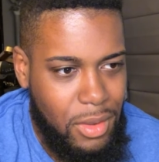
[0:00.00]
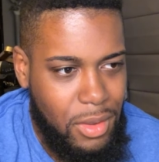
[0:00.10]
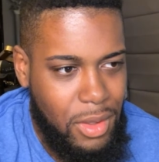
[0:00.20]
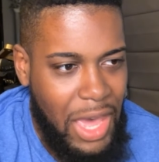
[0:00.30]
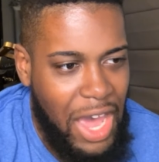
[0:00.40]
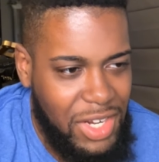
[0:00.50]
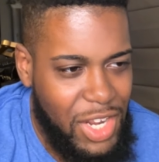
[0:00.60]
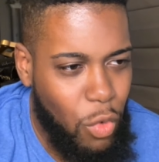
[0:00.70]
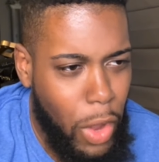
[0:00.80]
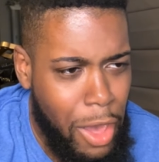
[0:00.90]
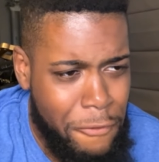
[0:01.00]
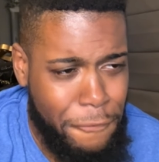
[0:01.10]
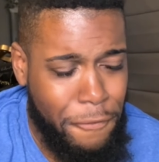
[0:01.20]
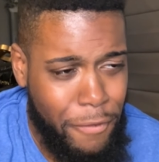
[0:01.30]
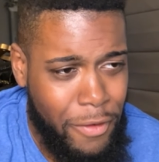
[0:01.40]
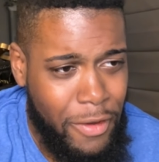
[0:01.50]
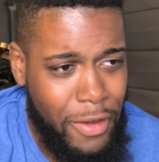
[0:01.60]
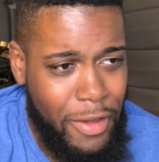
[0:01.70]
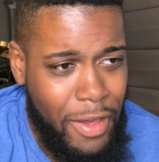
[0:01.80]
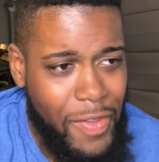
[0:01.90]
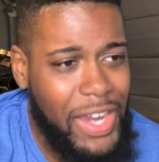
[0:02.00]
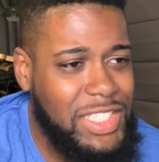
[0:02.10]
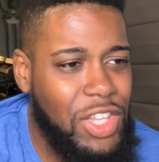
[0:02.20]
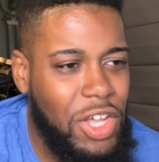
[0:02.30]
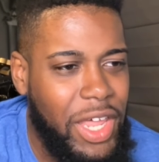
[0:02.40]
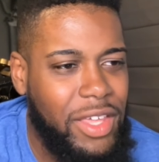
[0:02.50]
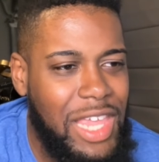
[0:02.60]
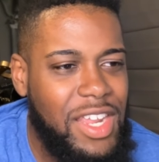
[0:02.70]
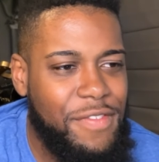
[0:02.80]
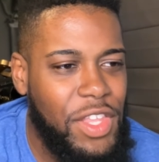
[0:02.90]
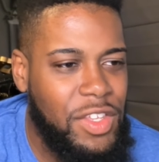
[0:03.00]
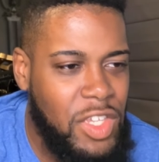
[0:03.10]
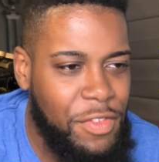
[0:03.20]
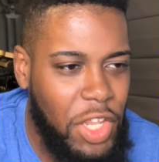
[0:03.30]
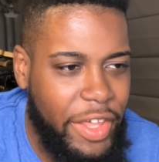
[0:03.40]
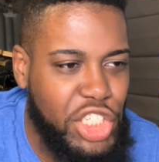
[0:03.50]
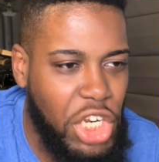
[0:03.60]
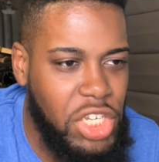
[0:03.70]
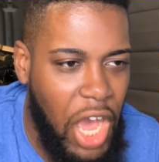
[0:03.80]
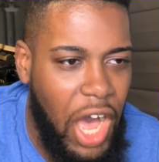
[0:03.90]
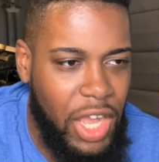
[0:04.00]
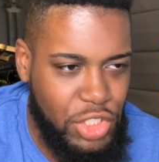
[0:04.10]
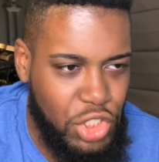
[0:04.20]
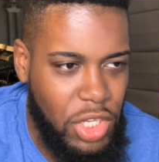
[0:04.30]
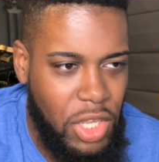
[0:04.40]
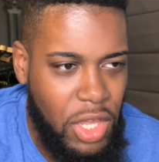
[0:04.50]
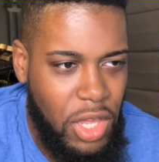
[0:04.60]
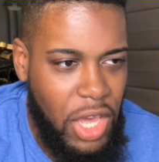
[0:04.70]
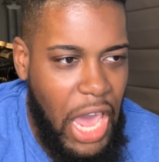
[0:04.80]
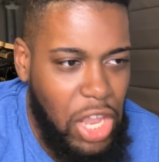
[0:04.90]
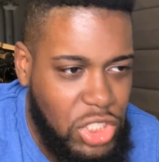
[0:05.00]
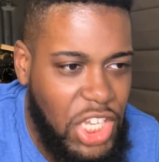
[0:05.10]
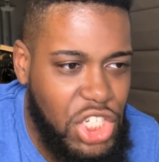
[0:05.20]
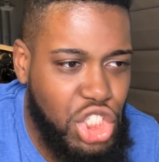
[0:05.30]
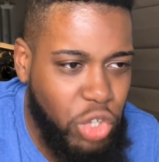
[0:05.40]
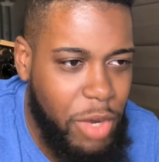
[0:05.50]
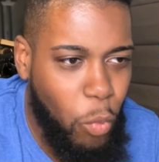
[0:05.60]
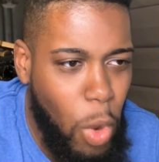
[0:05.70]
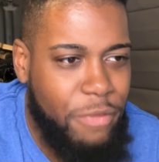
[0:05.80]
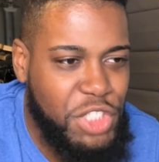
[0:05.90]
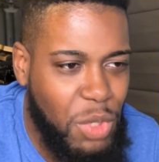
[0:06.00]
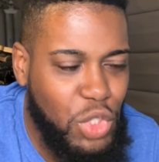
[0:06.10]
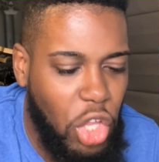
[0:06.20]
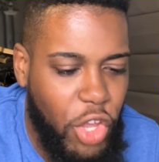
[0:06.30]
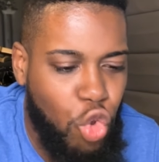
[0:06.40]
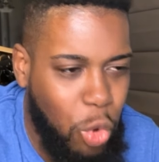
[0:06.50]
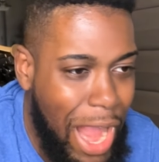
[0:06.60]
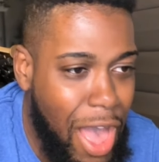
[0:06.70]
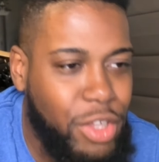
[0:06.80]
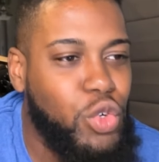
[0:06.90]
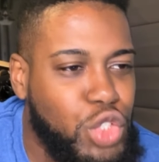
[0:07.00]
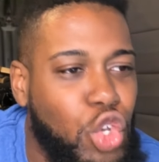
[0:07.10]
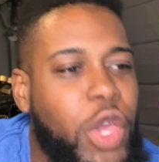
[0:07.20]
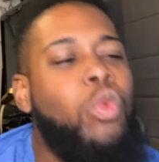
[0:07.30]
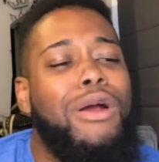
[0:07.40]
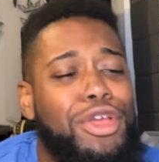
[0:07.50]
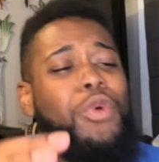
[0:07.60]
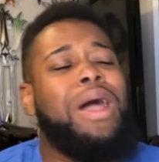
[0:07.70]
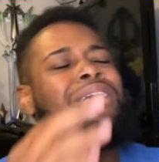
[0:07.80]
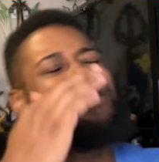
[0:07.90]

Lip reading: How did he whiff? That doesn't look like doesn't even look like Shin dodged. It looks like he just straight up whiffed. Shin was on the ground. Uzuki, where were you at?